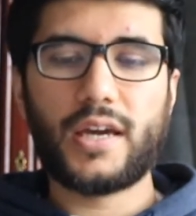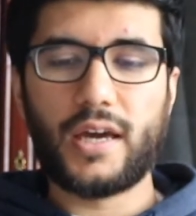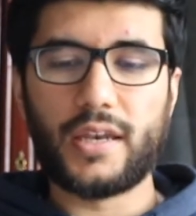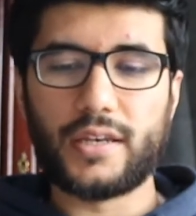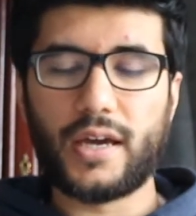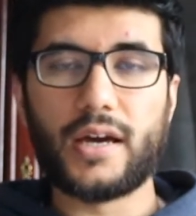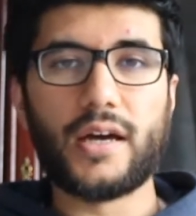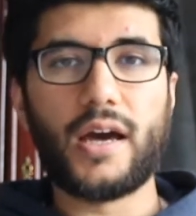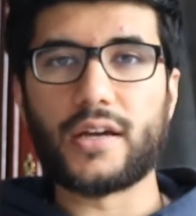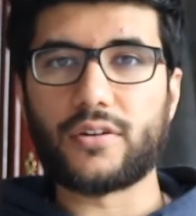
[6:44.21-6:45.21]
And
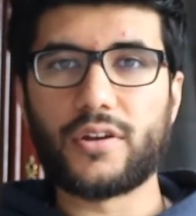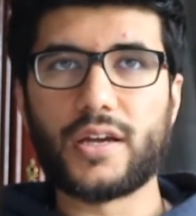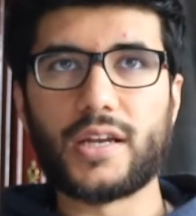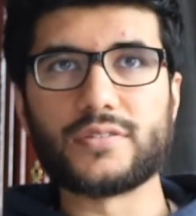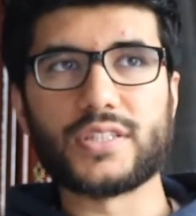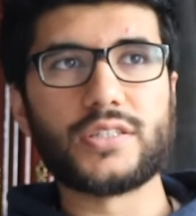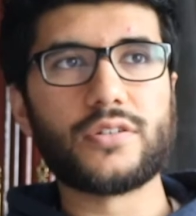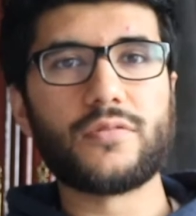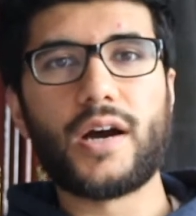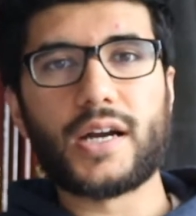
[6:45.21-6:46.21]
I got it, and I was like, you
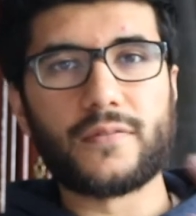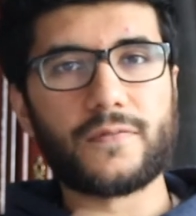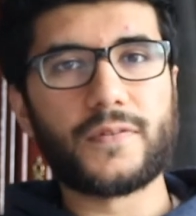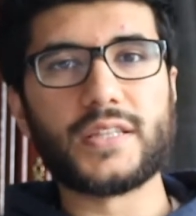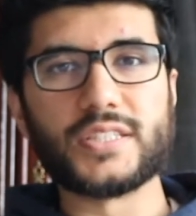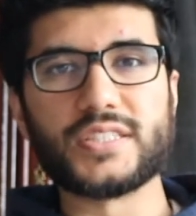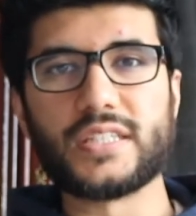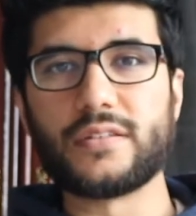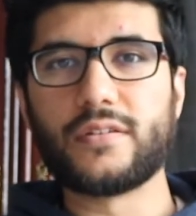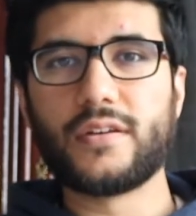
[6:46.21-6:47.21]
know what, I could fit this
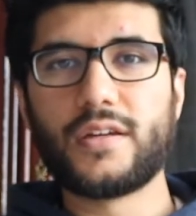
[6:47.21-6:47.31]
in